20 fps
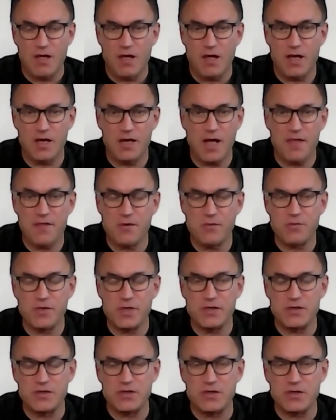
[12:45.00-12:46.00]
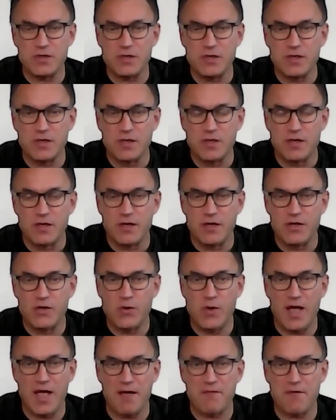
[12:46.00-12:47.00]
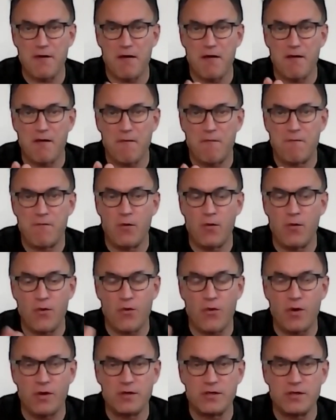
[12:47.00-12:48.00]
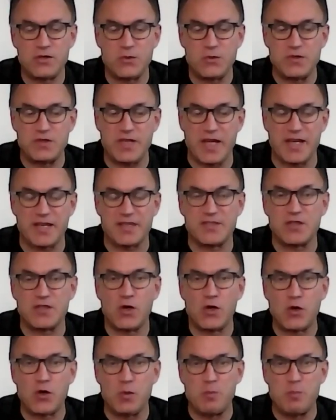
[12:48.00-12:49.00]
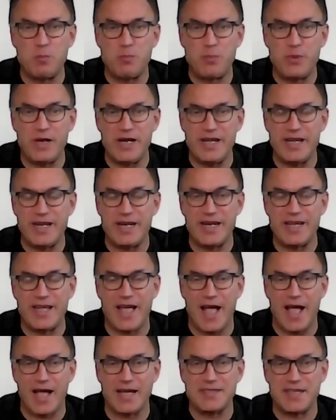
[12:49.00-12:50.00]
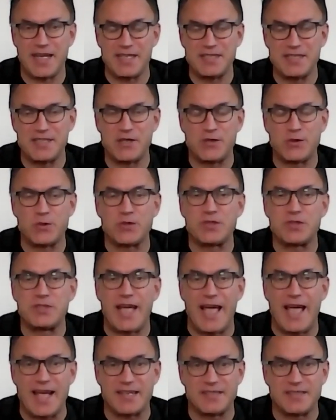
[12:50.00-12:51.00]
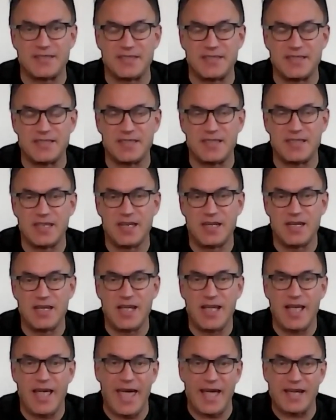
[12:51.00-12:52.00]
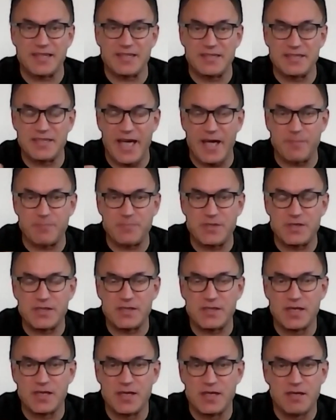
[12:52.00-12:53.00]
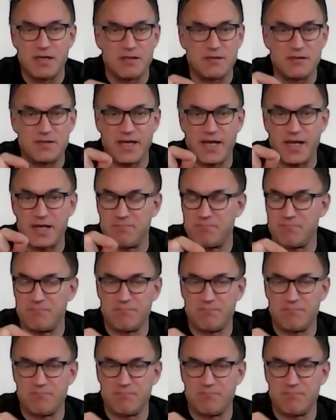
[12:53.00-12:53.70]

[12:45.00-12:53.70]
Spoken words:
In other words, you have 4 to 6 completely identical texts, except that